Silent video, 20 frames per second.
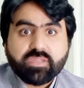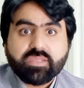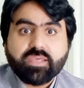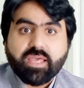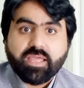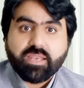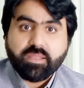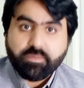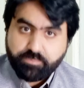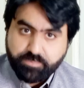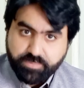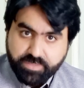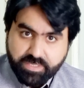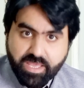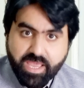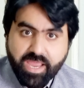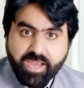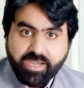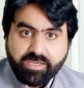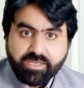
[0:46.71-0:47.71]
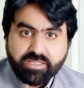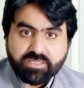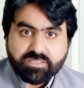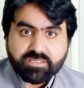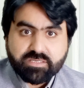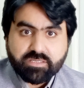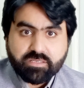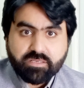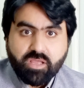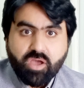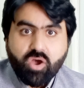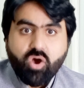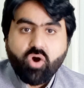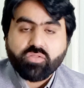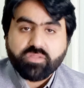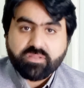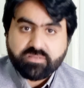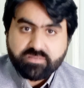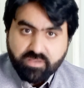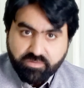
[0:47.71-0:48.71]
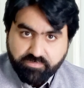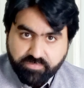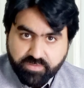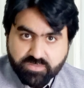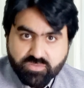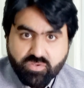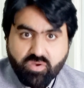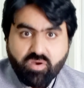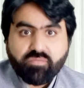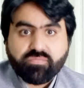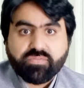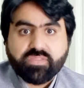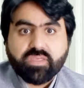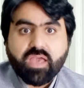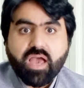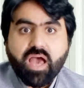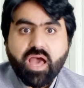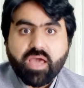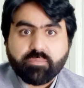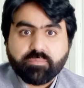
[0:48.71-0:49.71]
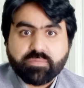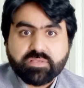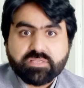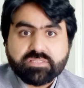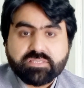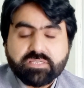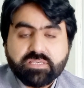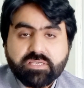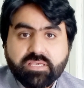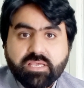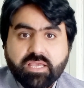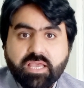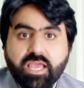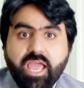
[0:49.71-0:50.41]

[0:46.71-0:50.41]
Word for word: carry B antigen on the surface of the RBC